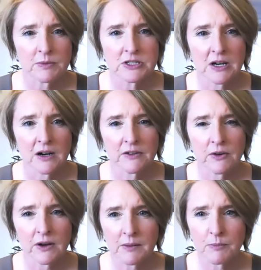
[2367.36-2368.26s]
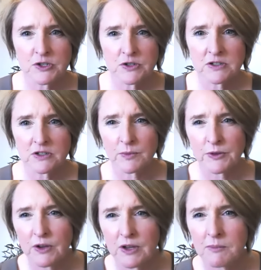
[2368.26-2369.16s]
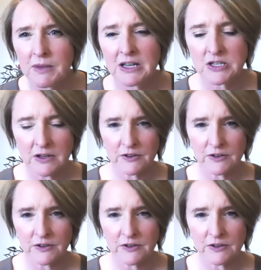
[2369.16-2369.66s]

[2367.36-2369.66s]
share. So I'm going to put you into groups so you can meet each other.